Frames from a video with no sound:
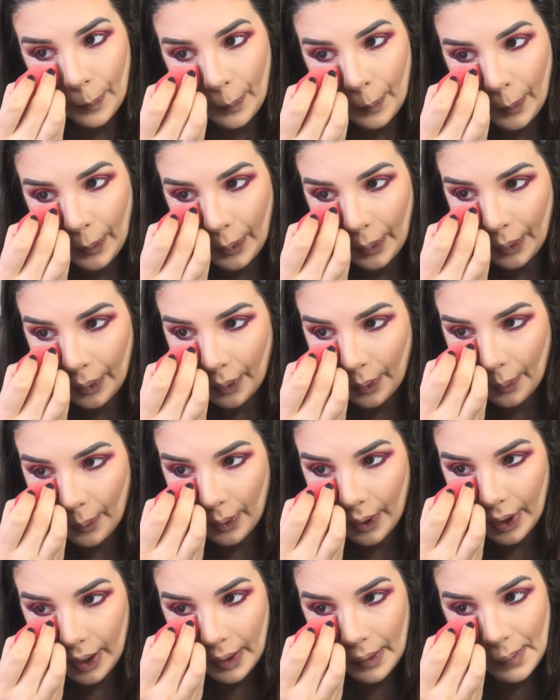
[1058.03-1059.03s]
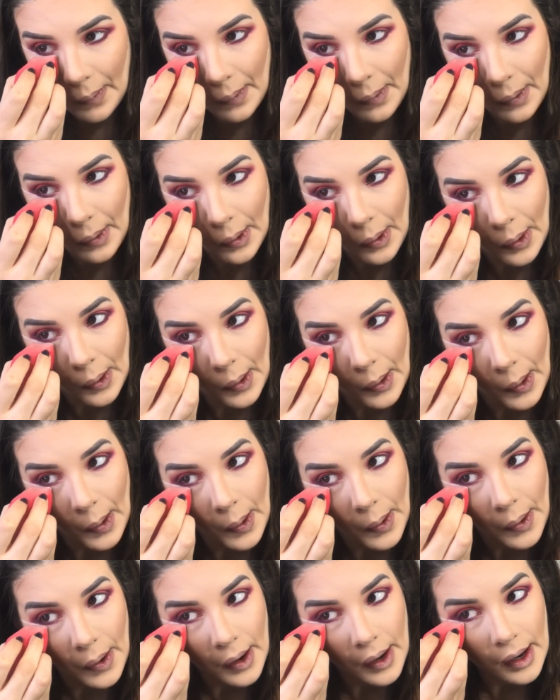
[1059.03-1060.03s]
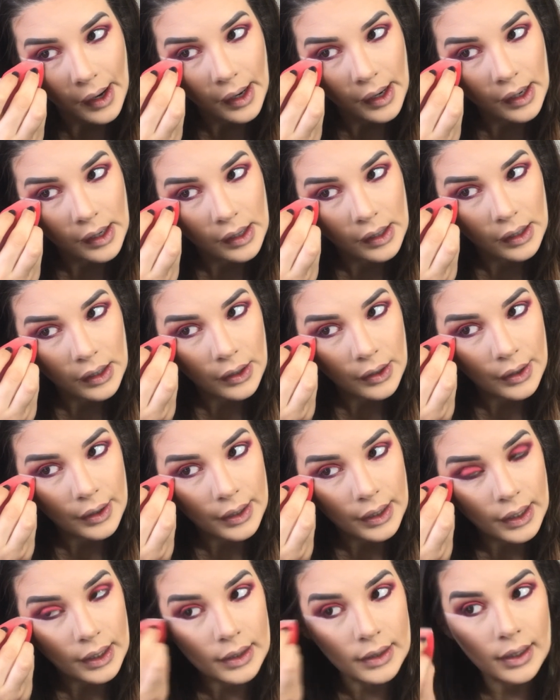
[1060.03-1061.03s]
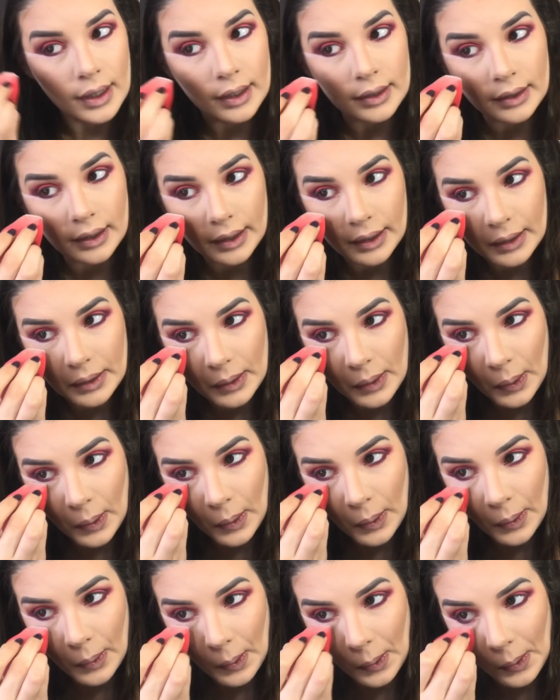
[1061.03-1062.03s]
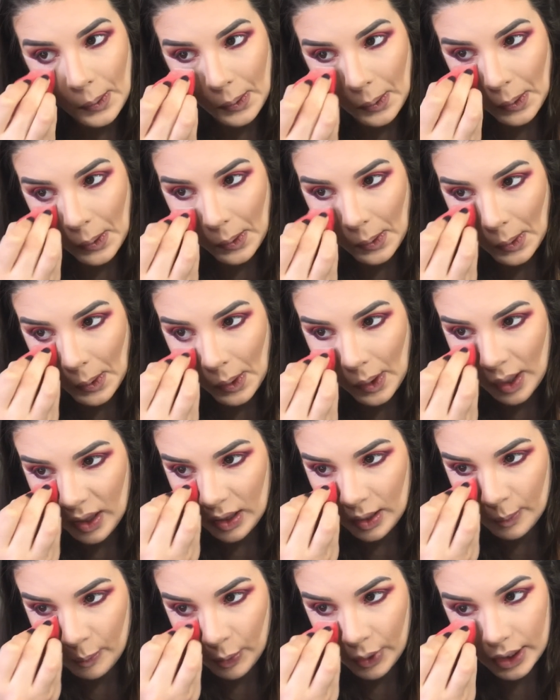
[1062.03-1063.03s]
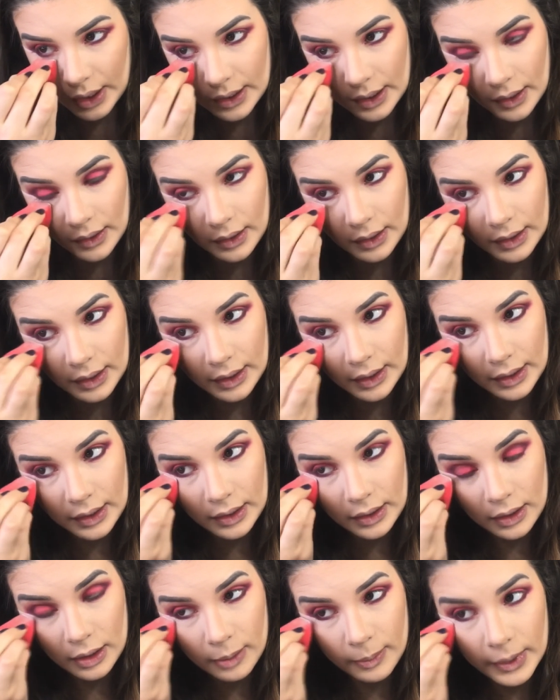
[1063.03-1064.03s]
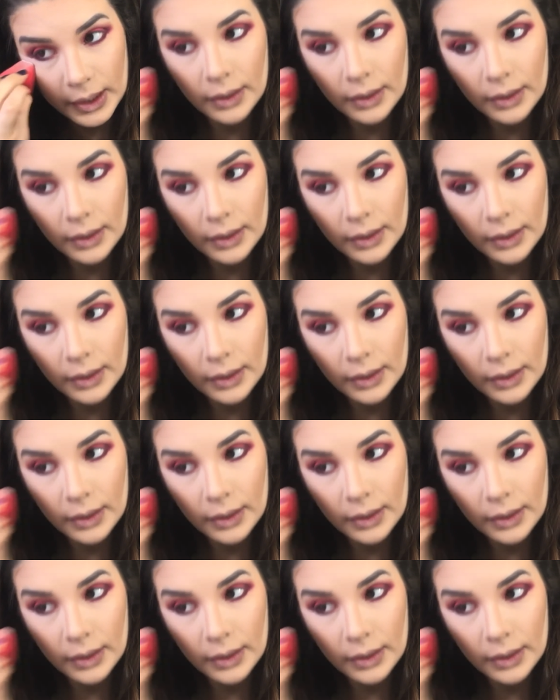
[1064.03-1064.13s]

And go out and create that line, and then bring it down a little